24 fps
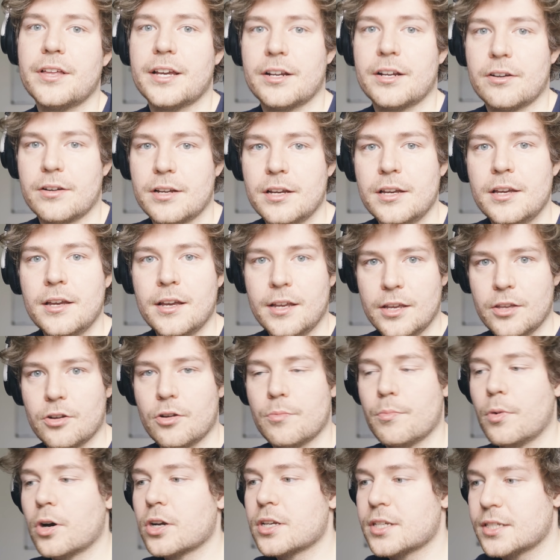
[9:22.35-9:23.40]
like, you know,
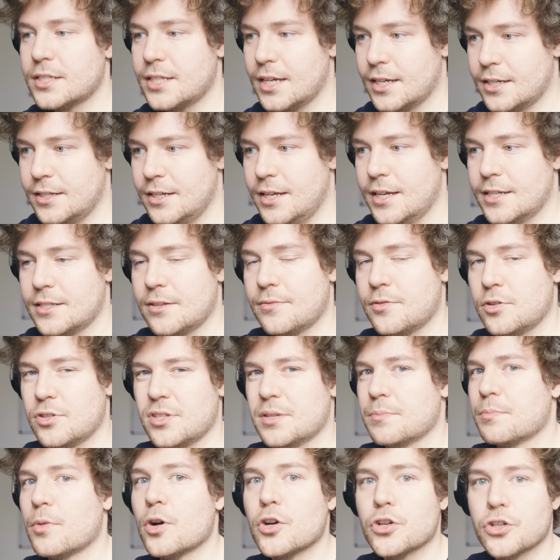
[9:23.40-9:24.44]
modern techniques of
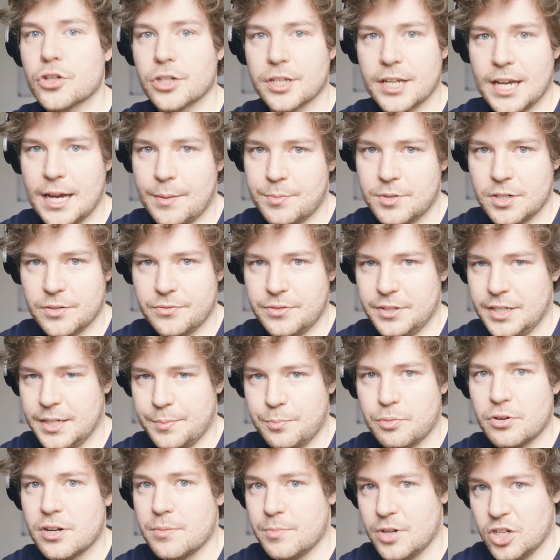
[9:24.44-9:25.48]
using motion capture for like
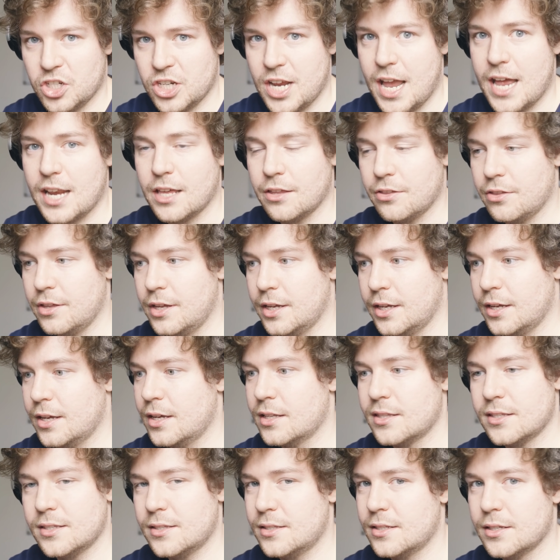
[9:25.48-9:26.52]
pretty much anything,
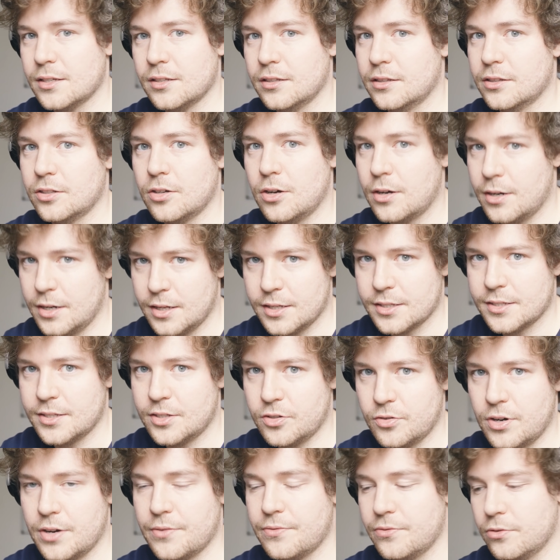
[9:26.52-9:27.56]
it's still not as
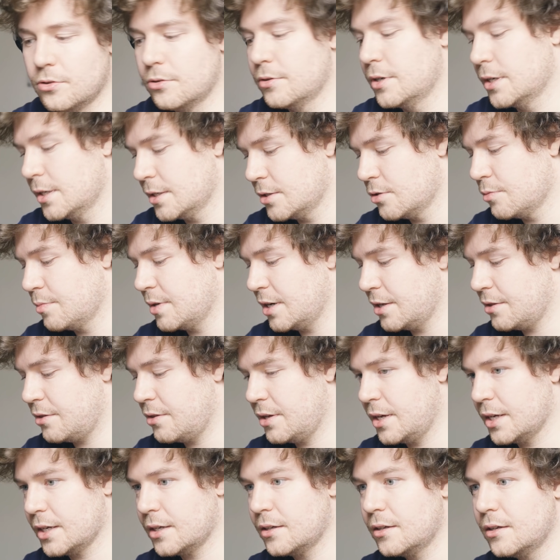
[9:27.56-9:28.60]
straightforward as you might
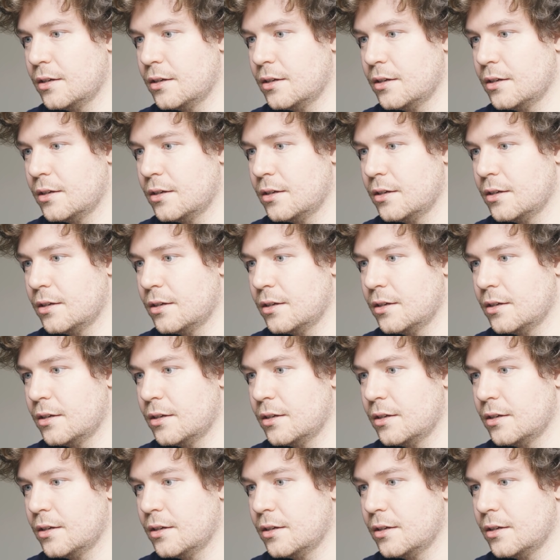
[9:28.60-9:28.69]
think.